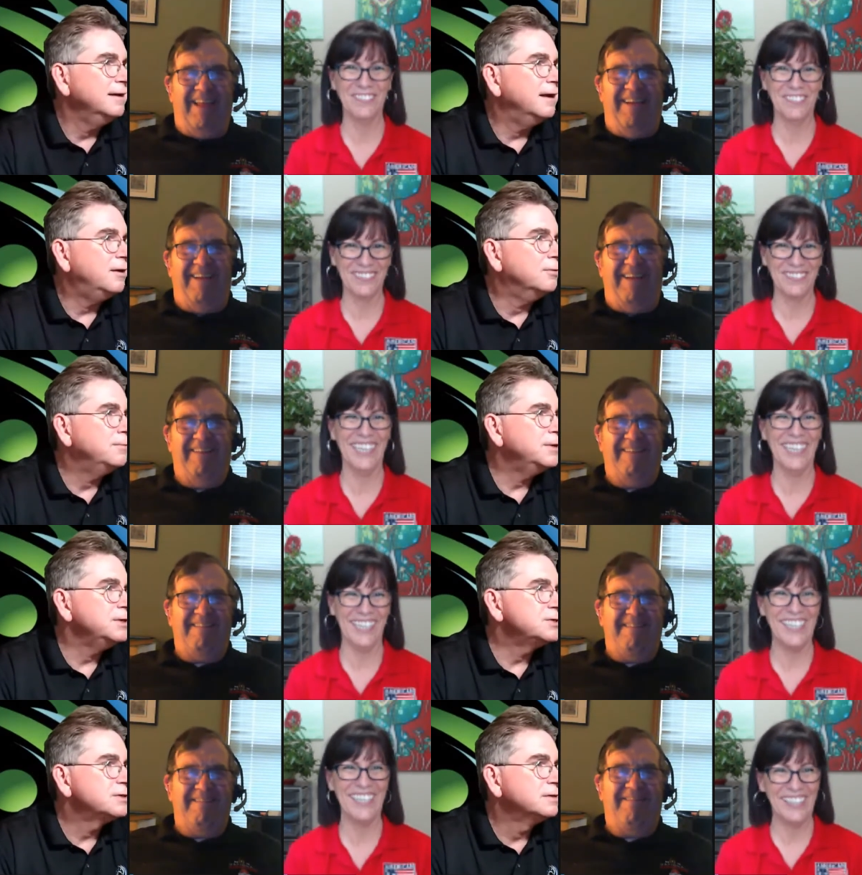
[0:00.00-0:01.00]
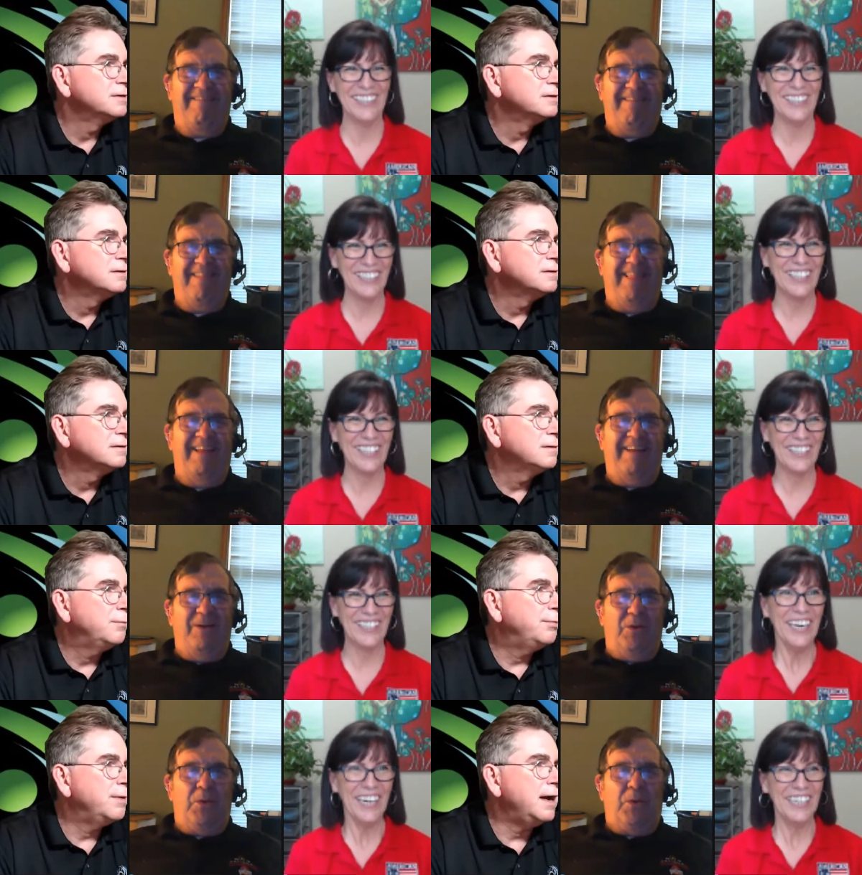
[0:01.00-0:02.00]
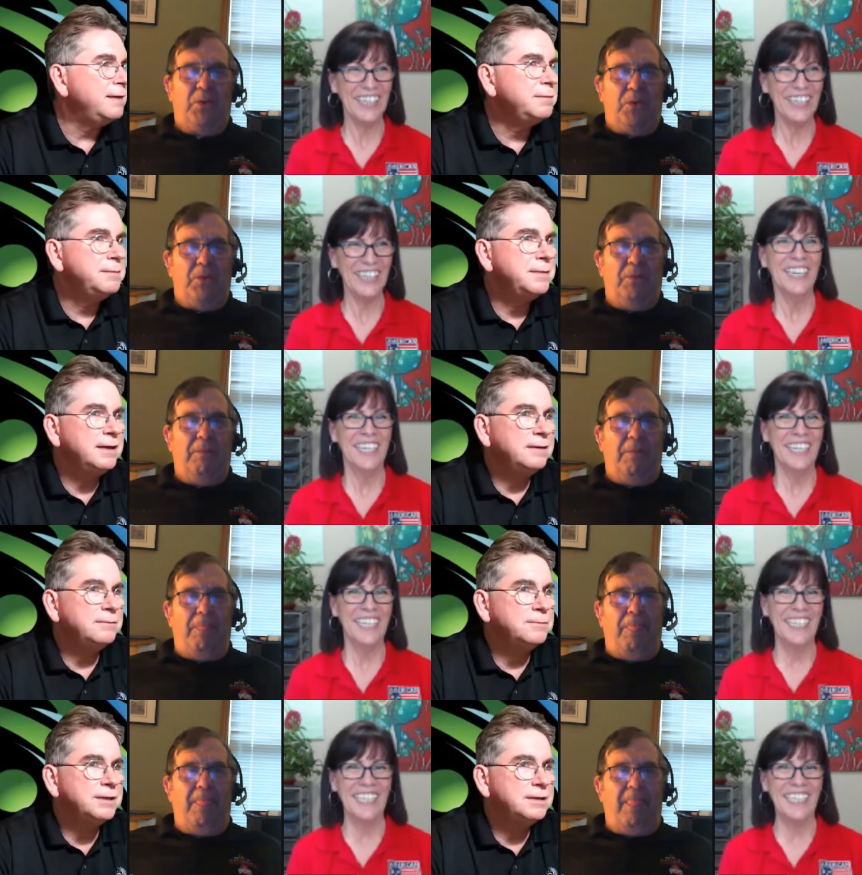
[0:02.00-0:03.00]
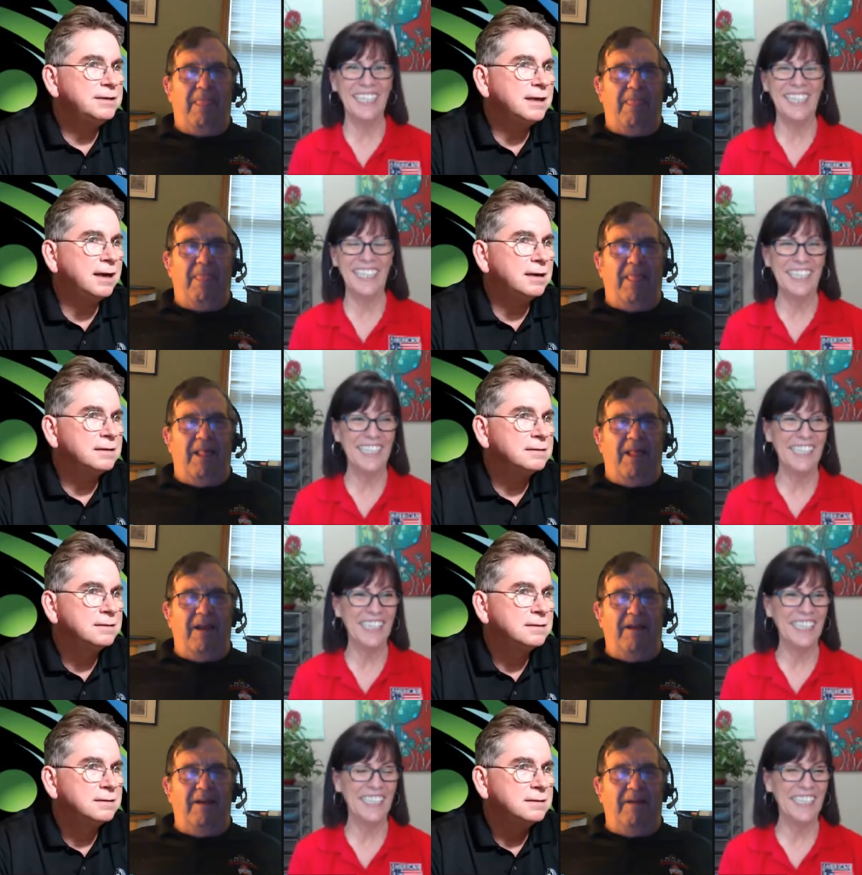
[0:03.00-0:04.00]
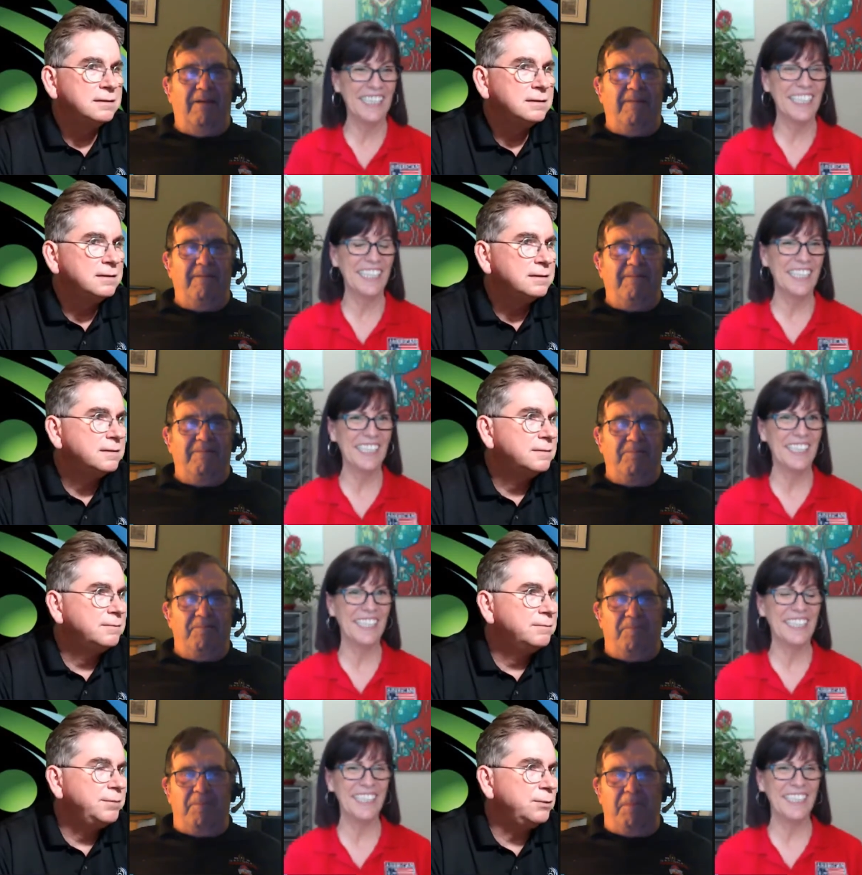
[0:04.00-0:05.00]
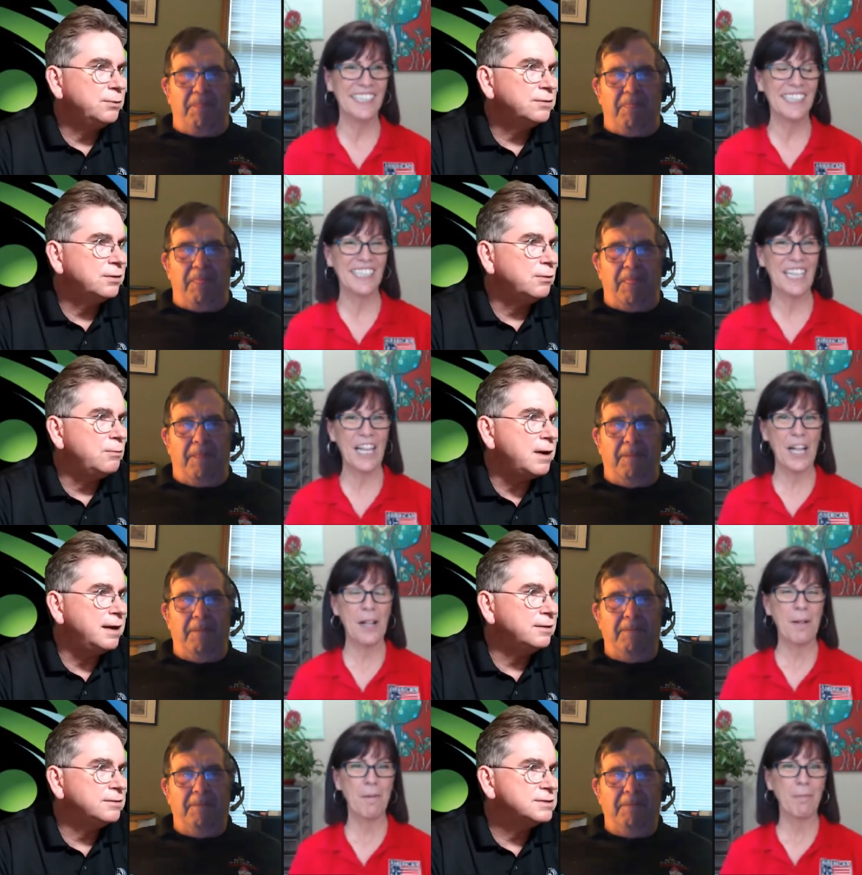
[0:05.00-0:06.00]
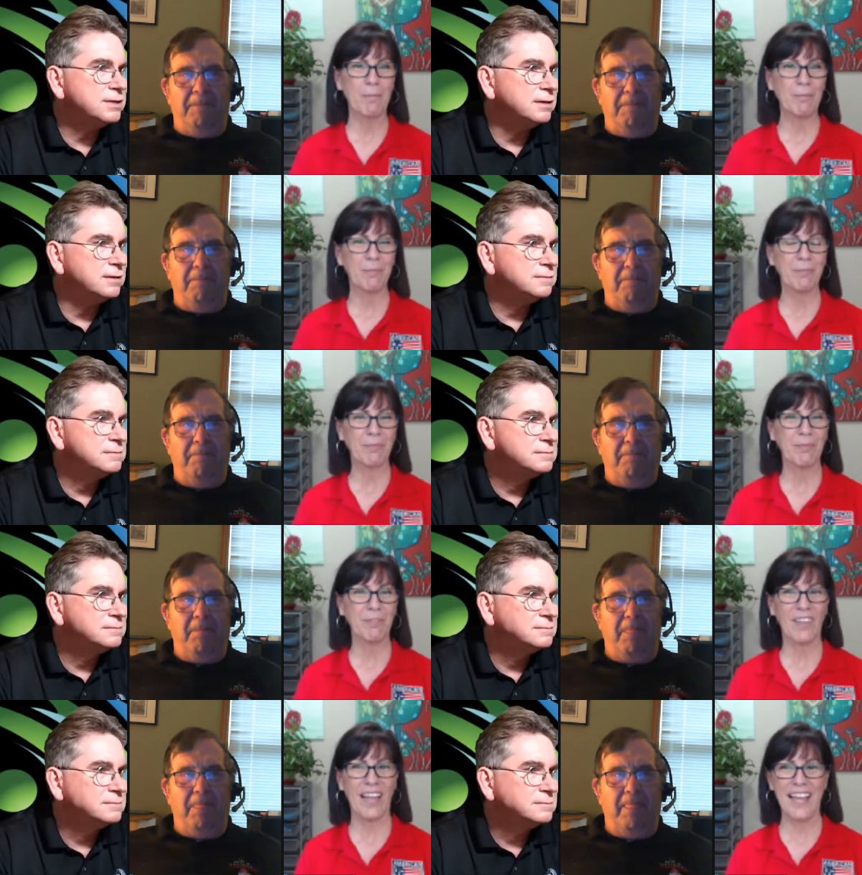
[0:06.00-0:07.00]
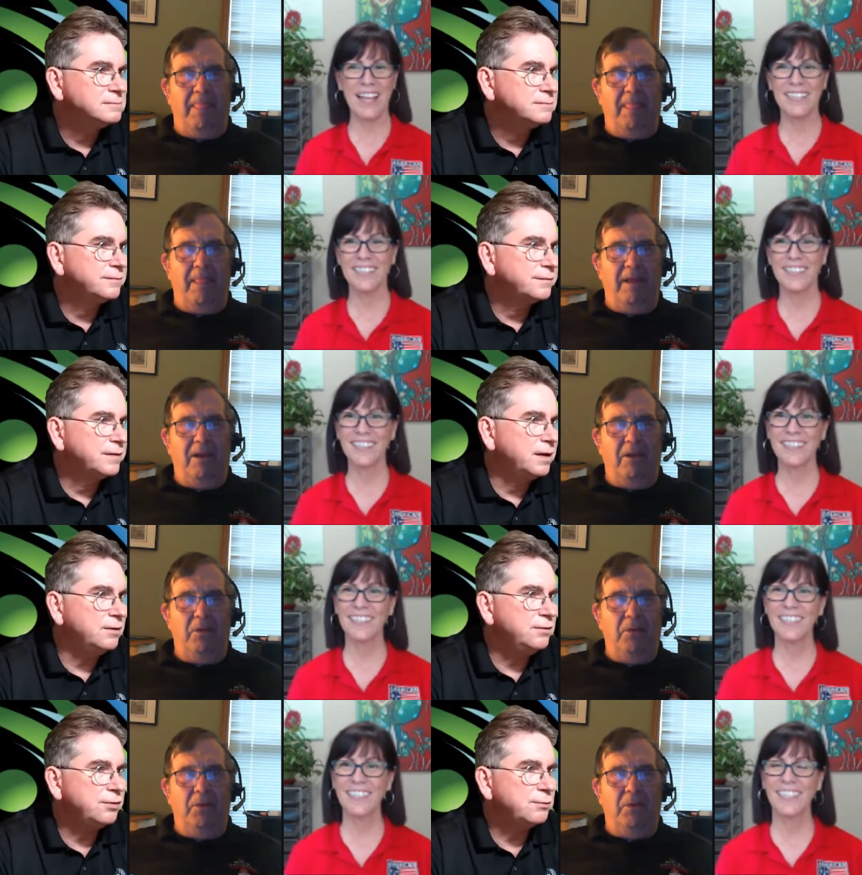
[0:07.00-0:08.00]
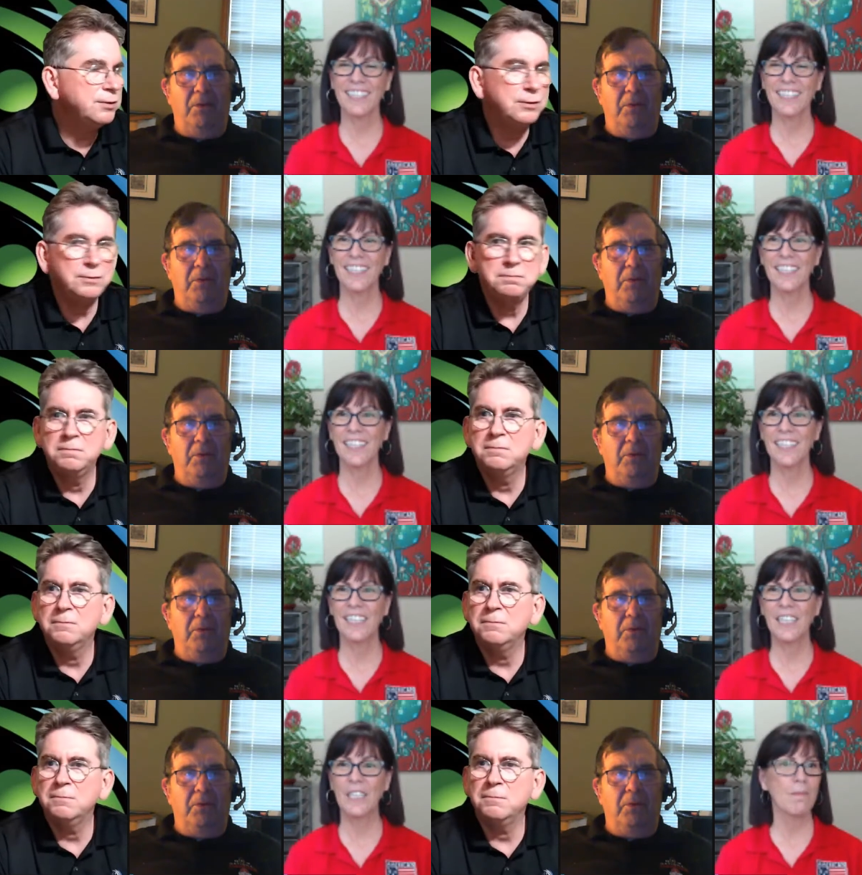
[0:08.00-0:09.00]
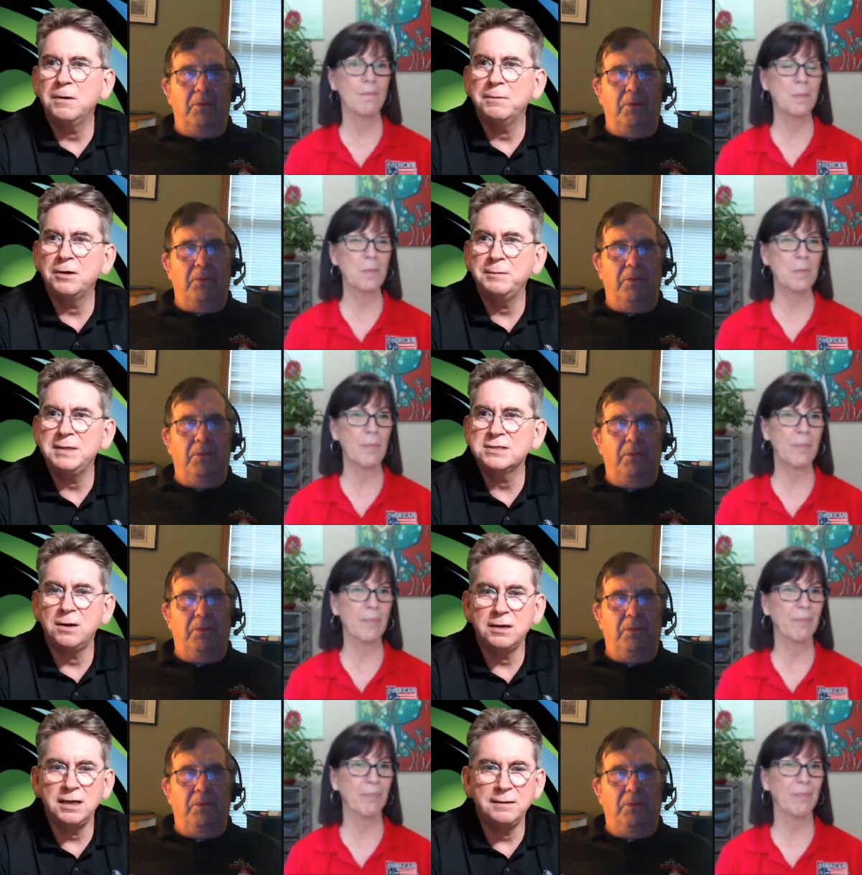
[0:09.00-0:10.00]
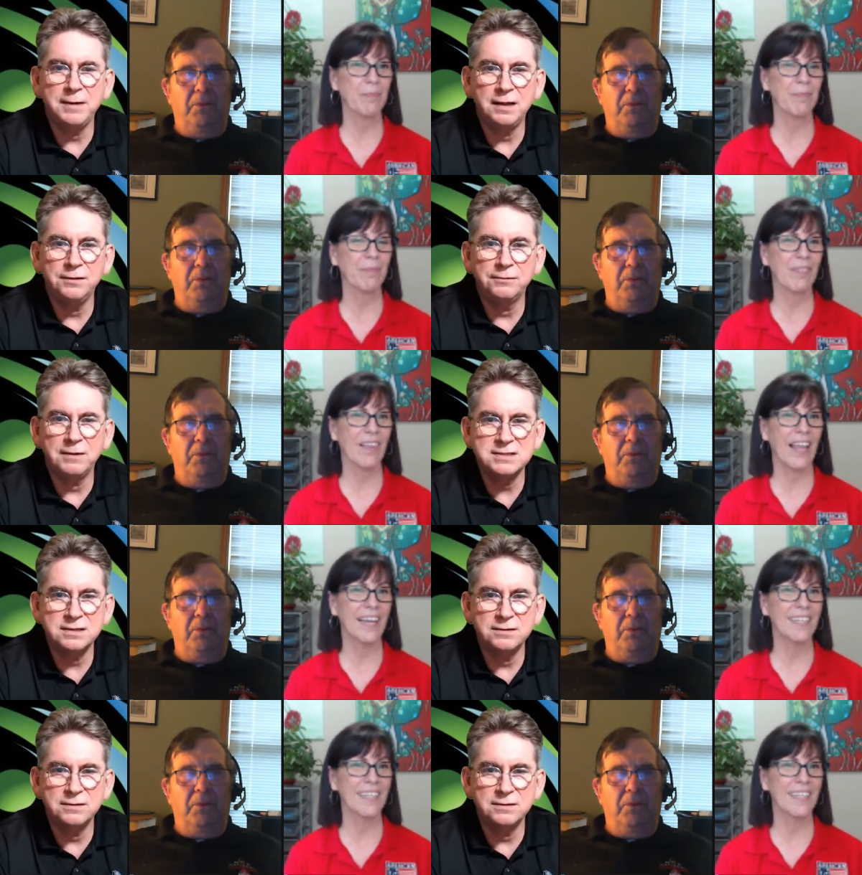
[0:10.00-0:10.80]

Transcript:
Speaker 1: know, which probably would. Uh, be worth our while to go through what we're going to be talking about the rest of